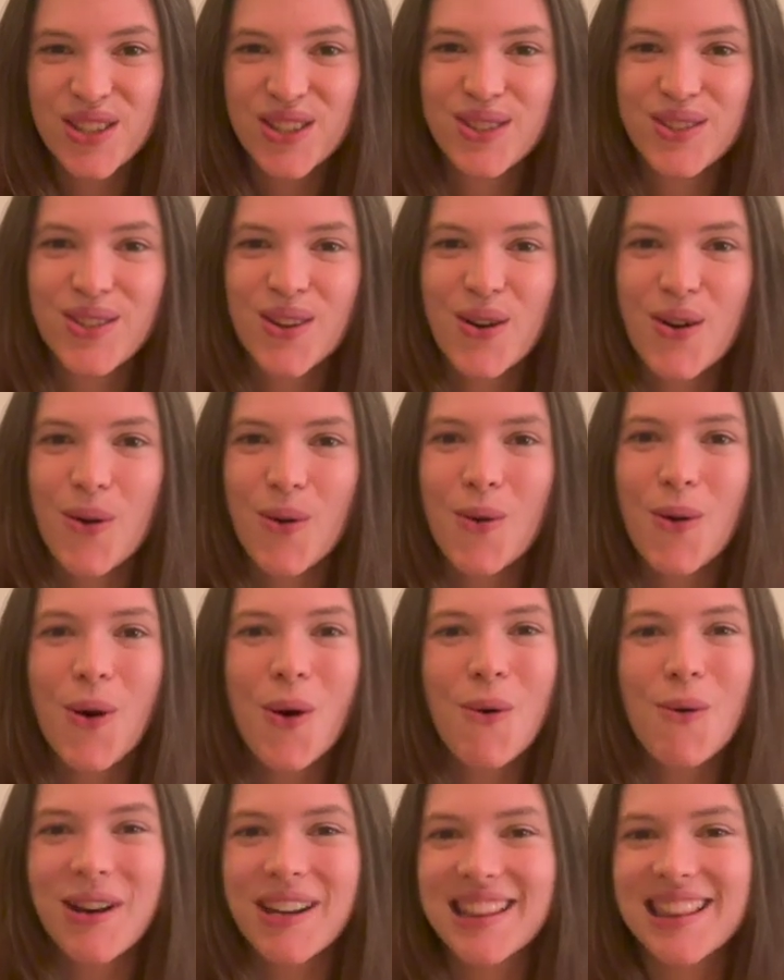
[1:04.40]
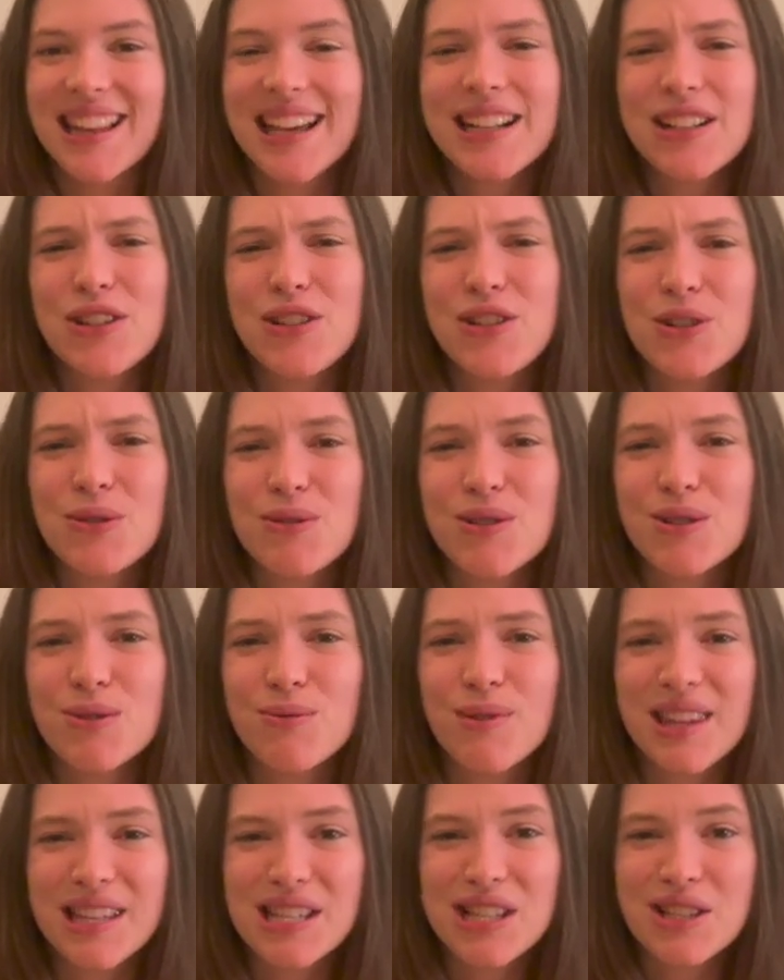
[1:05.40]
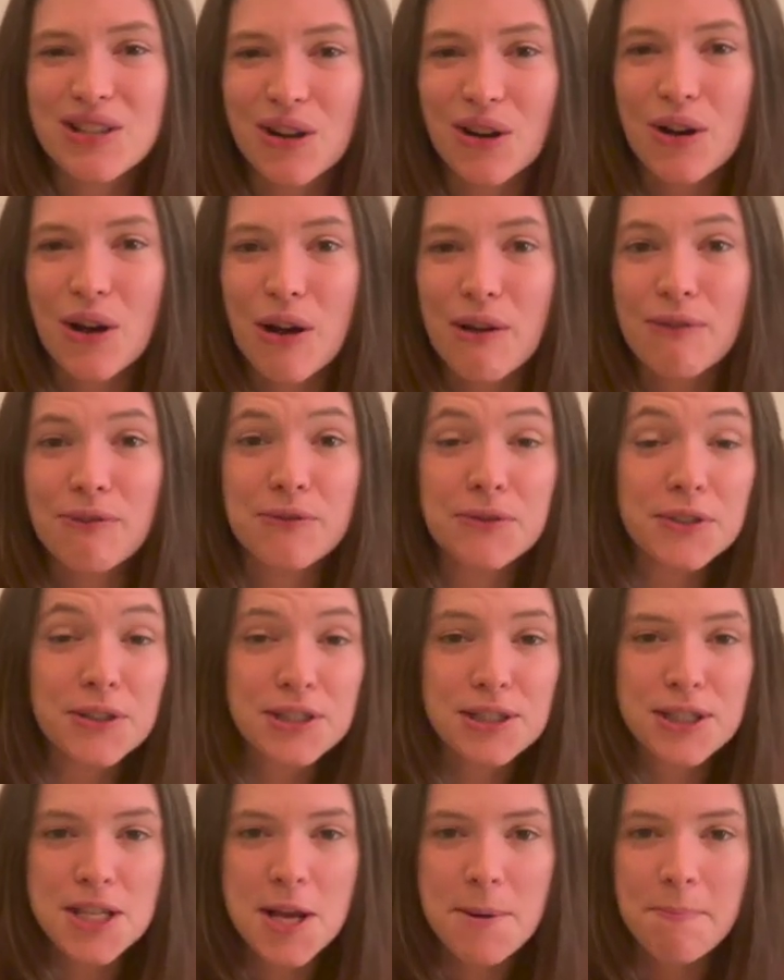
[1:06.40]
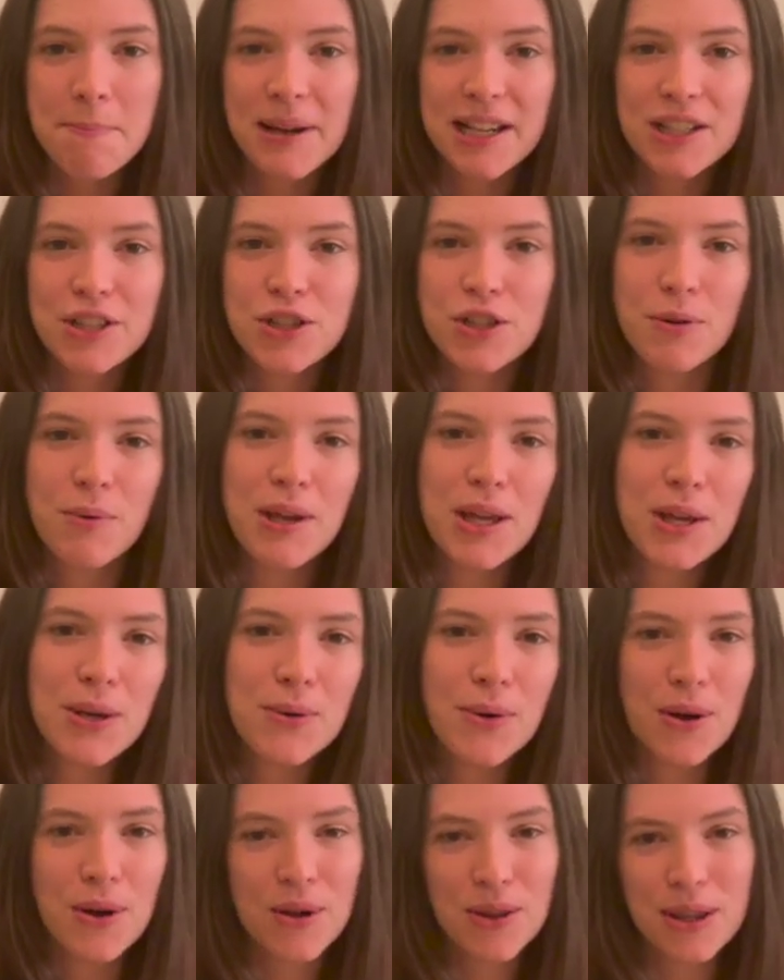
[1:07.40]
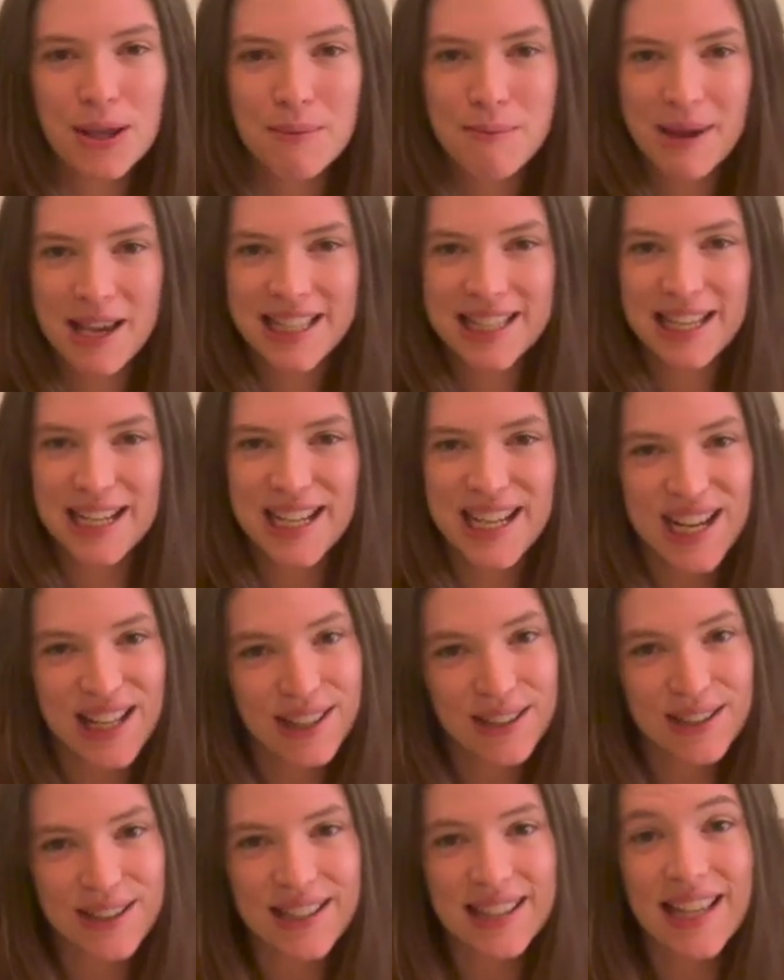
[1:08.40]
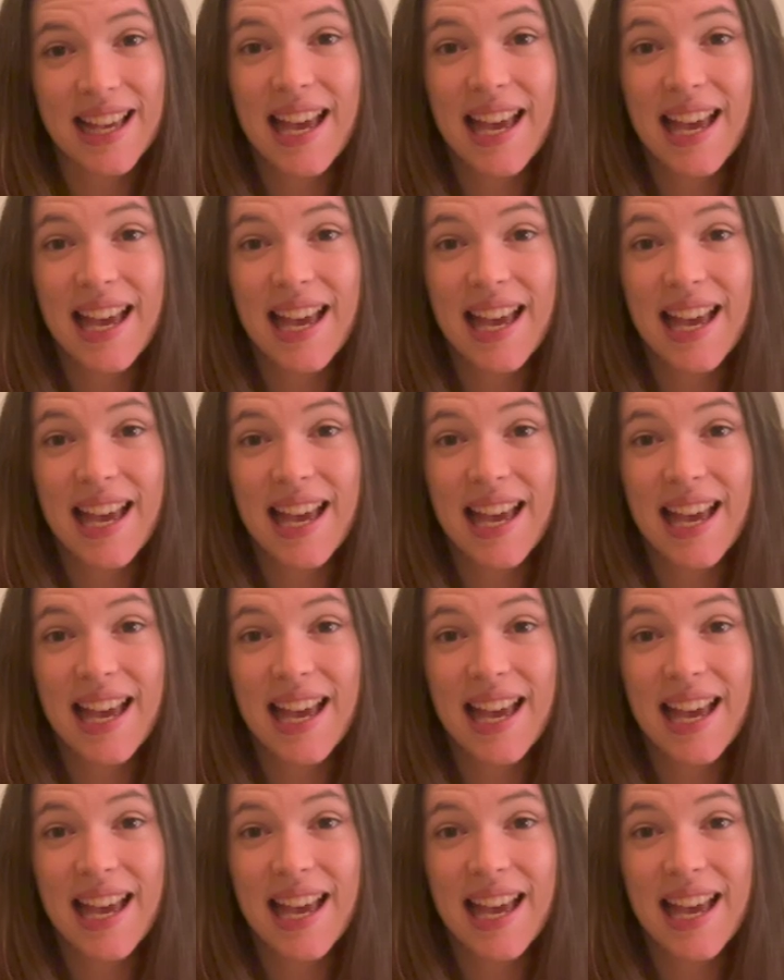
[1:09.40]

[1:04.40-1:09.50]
So what I'd like to do is really start off first by showing you all the amazing colors